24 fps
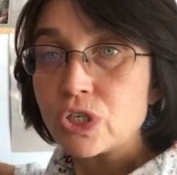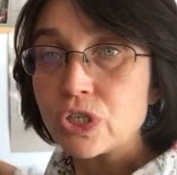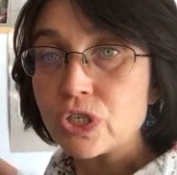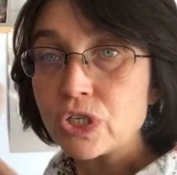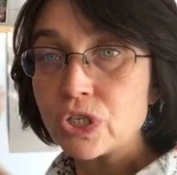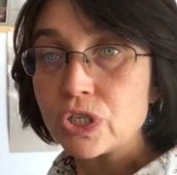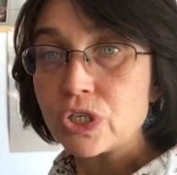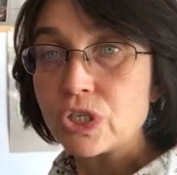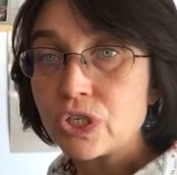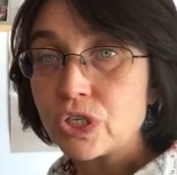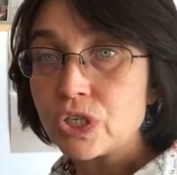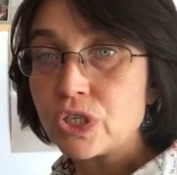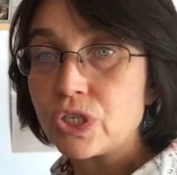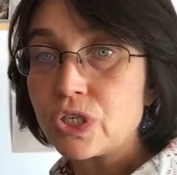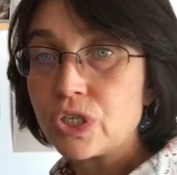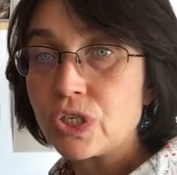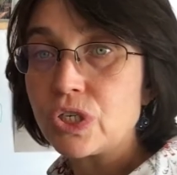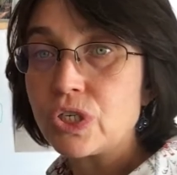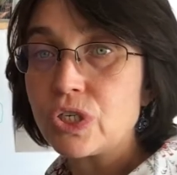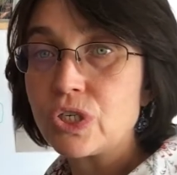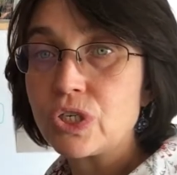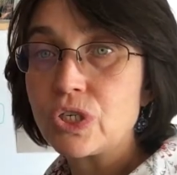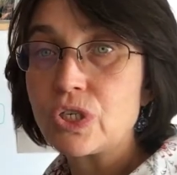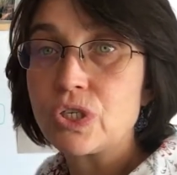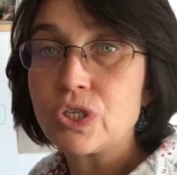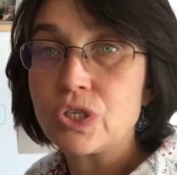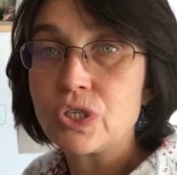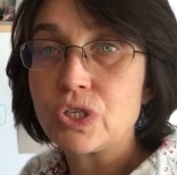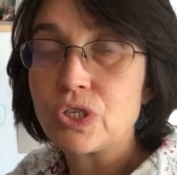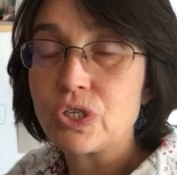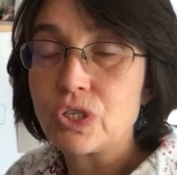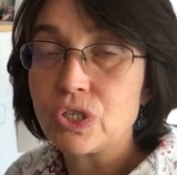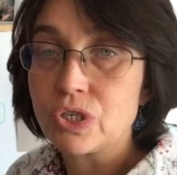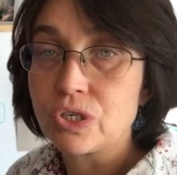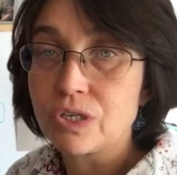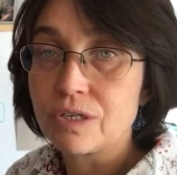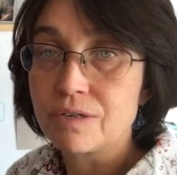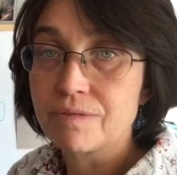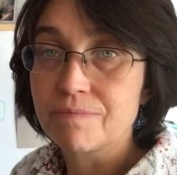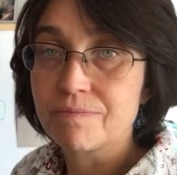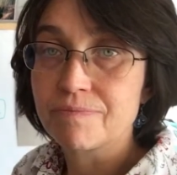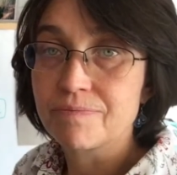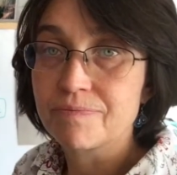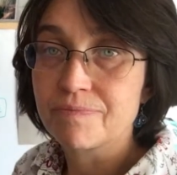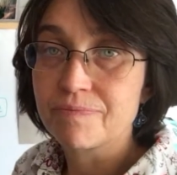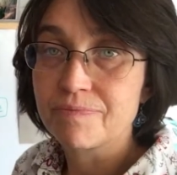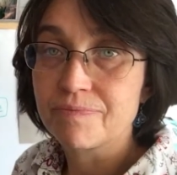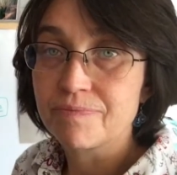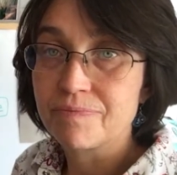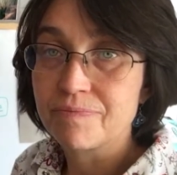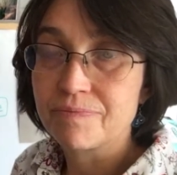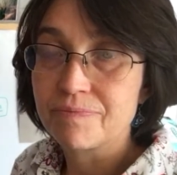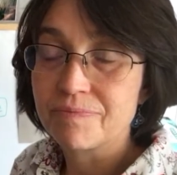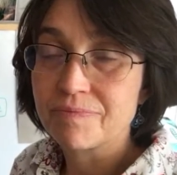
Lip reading: (no one is talking)